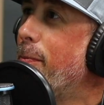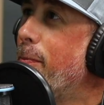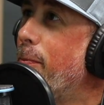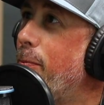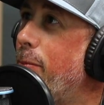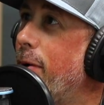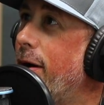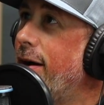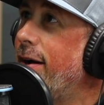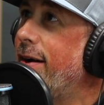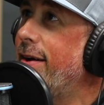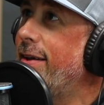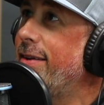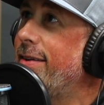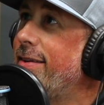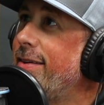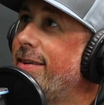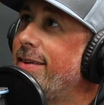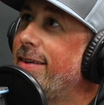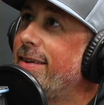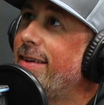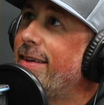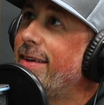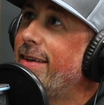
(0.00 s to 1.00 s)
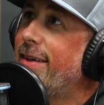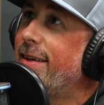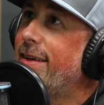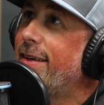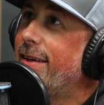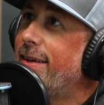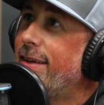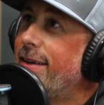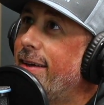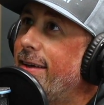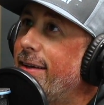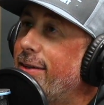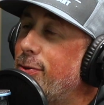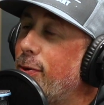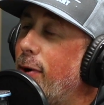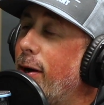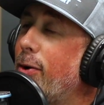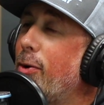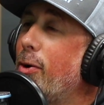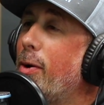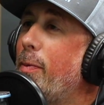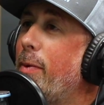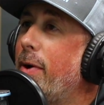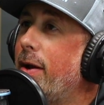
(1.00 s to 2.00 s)
But so I
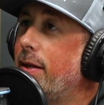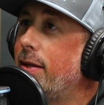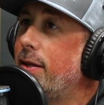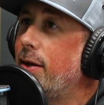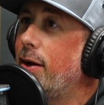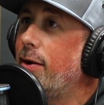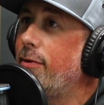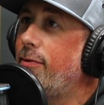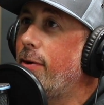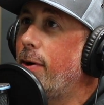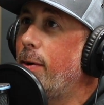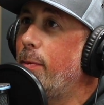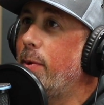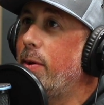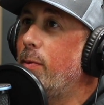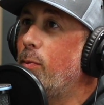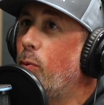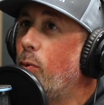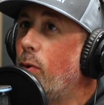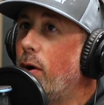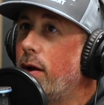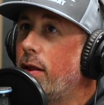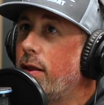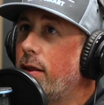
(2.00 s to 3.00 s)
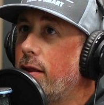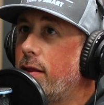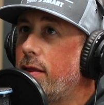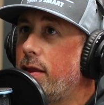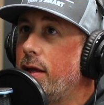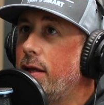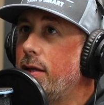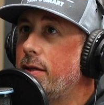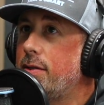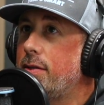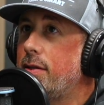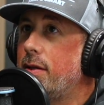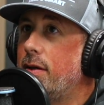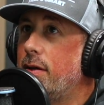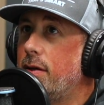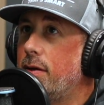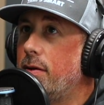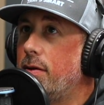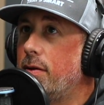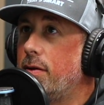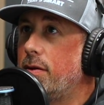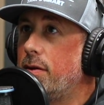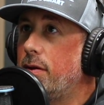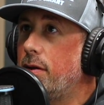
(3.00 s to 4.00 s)
grew up on a dairy farm, and one of the things
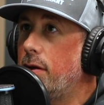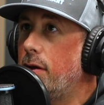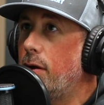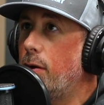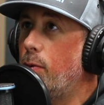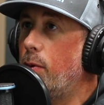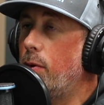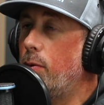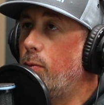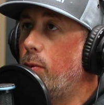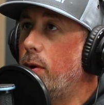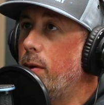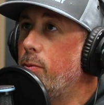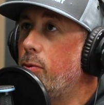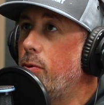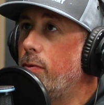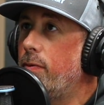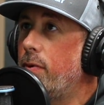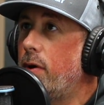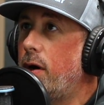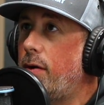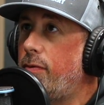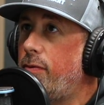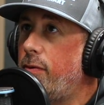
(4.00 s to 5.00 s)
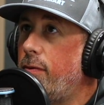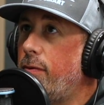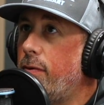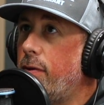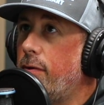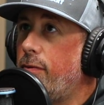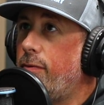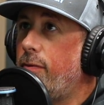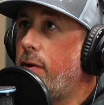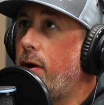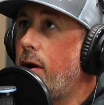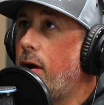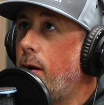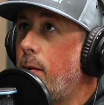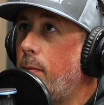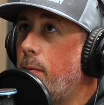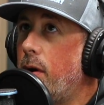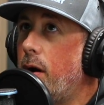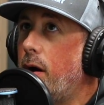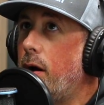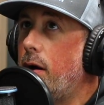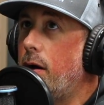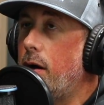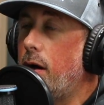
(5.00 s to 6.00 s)
that, when we moved off of the farm,
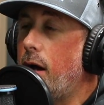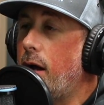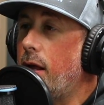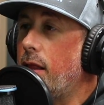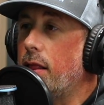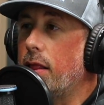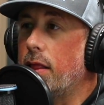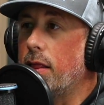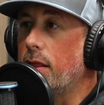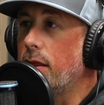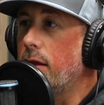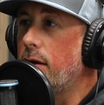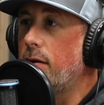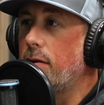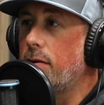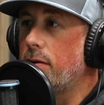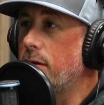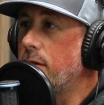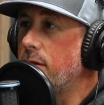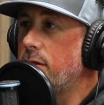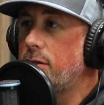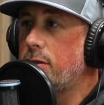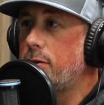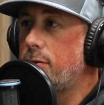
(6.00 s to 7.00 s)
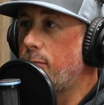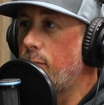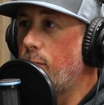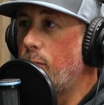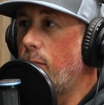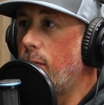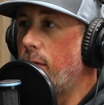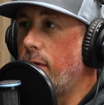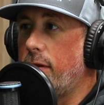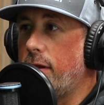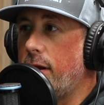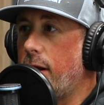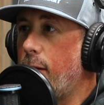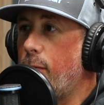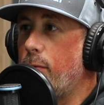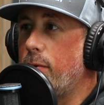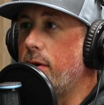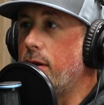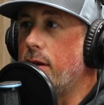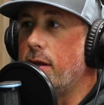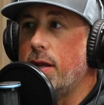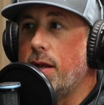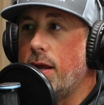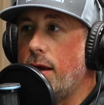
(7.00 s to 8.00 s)
I literally swore that I would
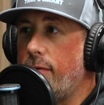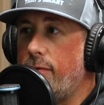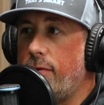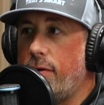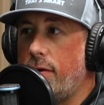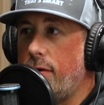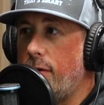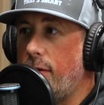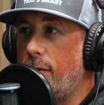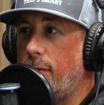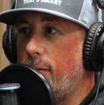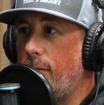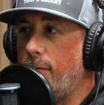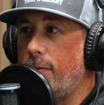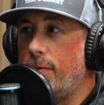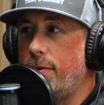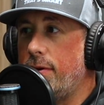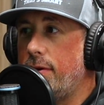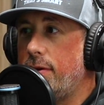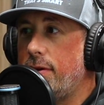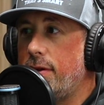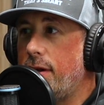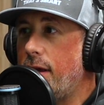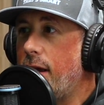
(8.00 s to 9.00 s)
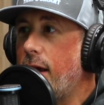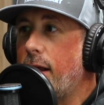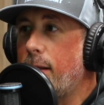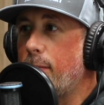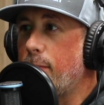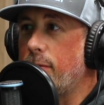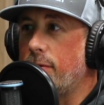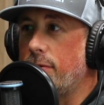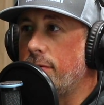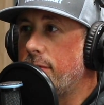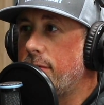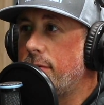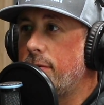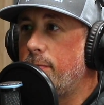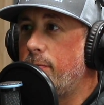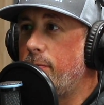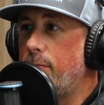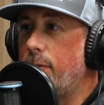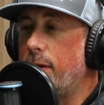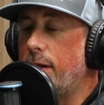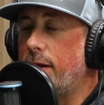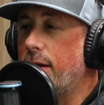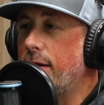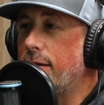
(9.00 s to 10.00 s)
never own animals
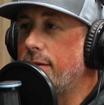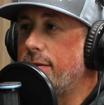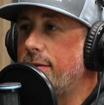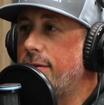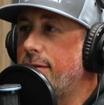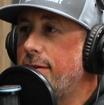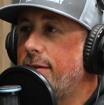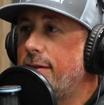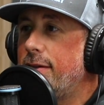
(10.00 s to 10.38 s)
because,